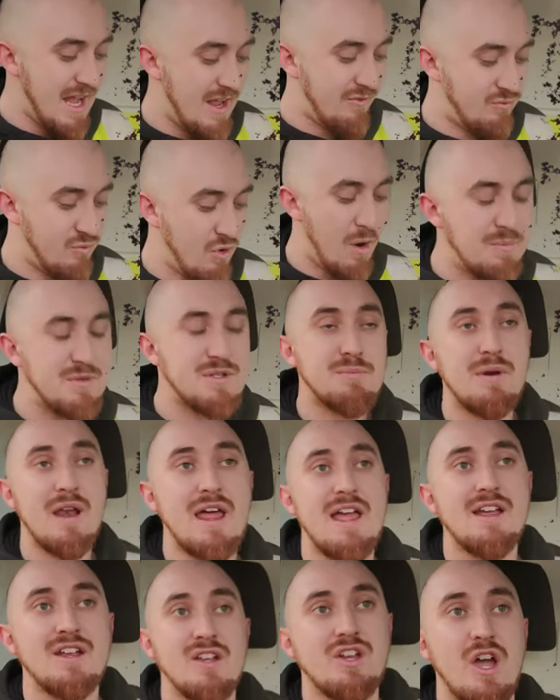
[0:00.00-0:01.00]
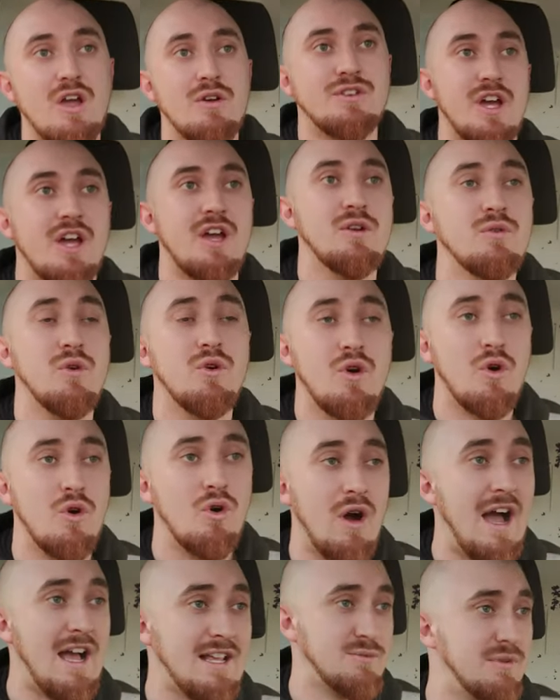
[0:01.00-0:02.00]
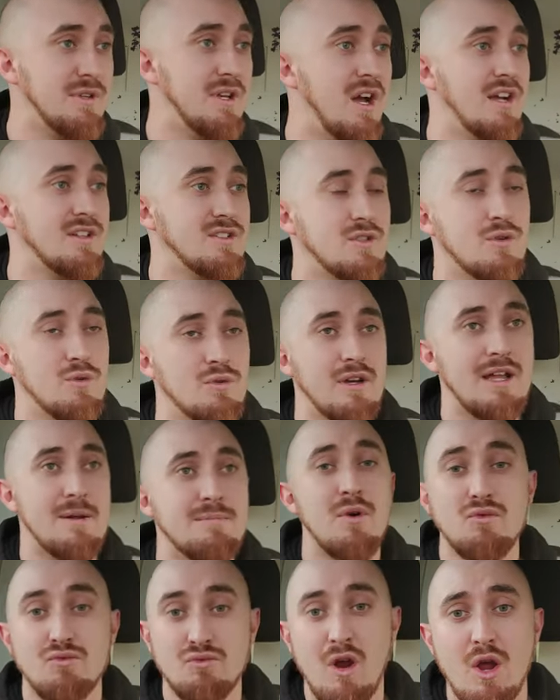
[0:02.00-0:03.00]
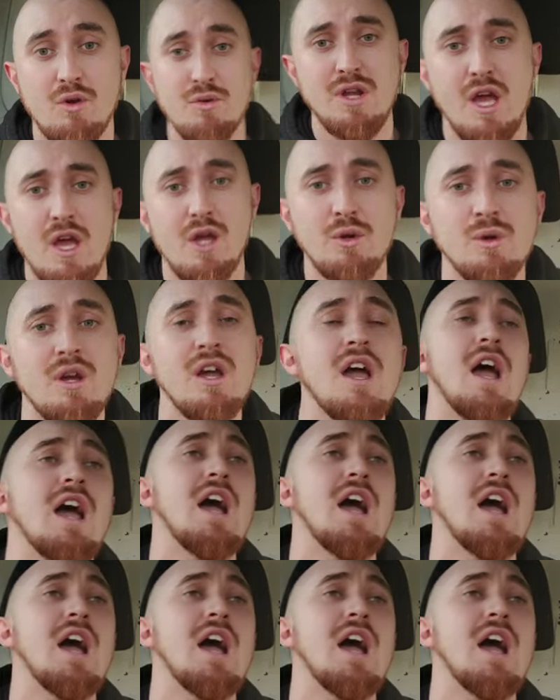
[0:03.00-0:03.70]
if Rob's playing Godo, or as we like to call him, Rodo,